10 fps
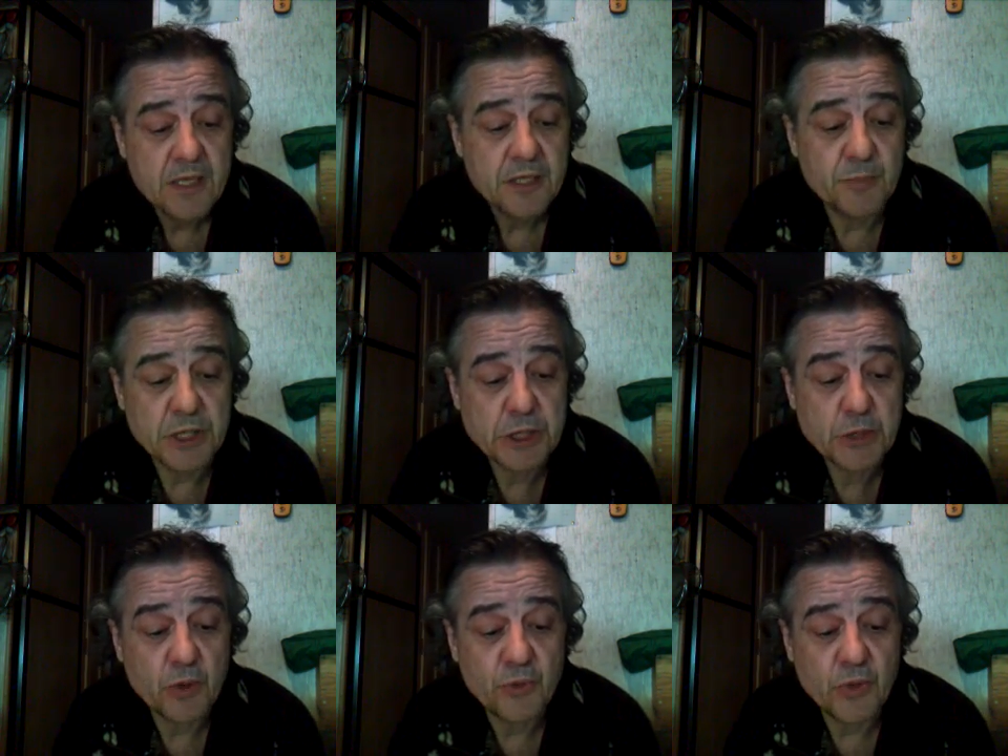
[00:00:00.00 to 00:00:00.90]
The British
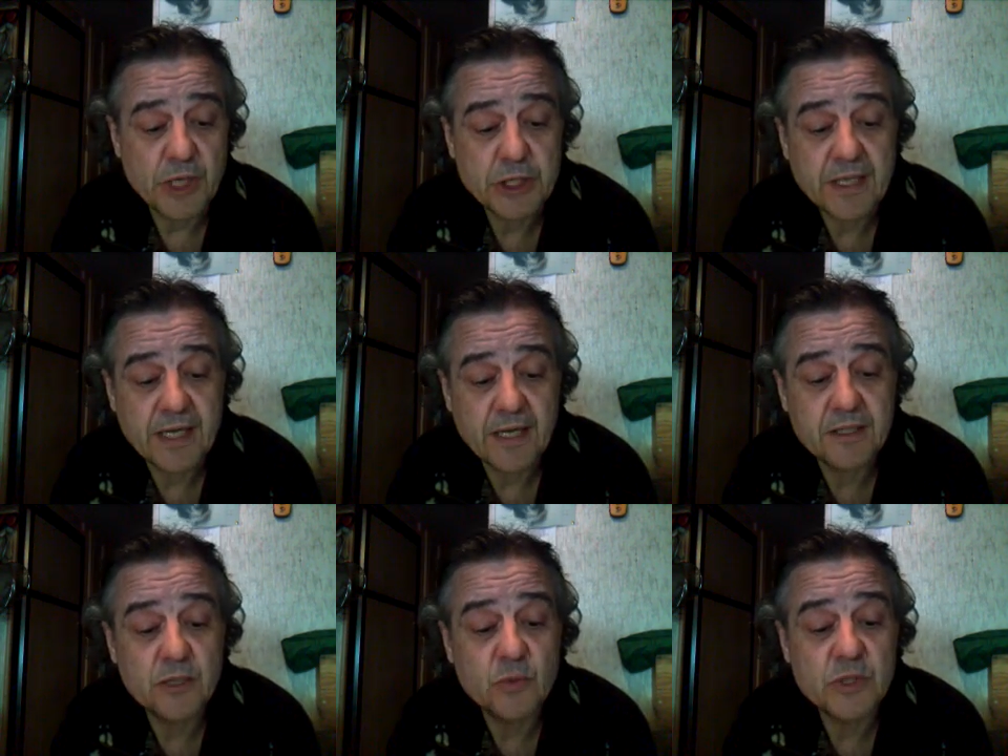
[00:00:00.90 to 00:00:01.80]
Corporation
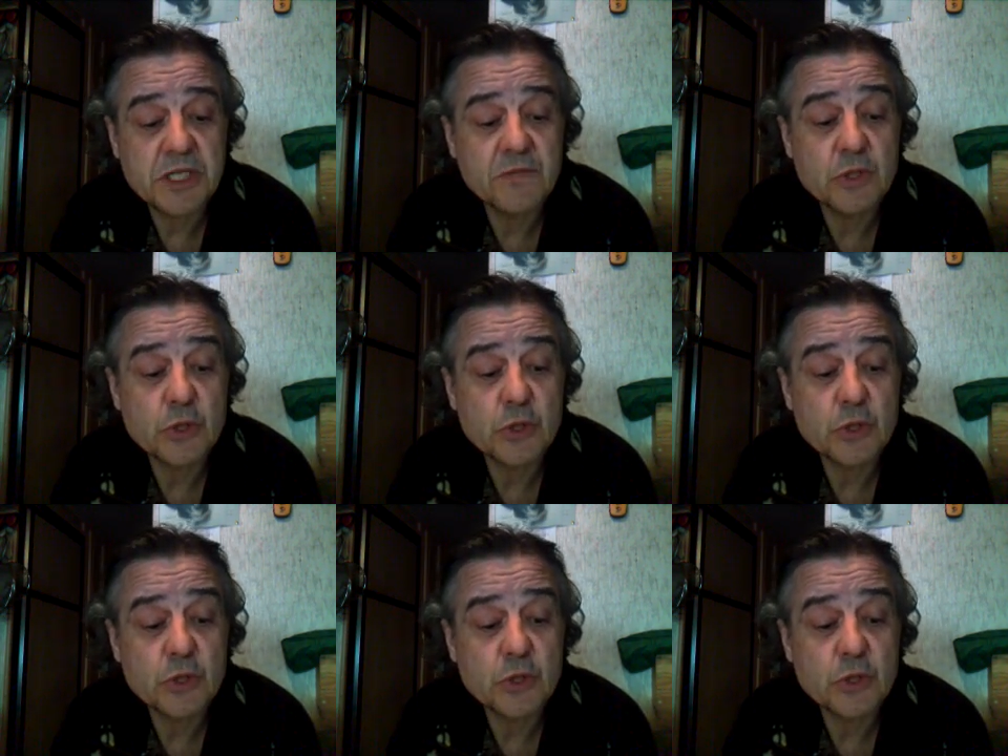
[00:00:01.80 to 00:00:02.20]
Canada was given a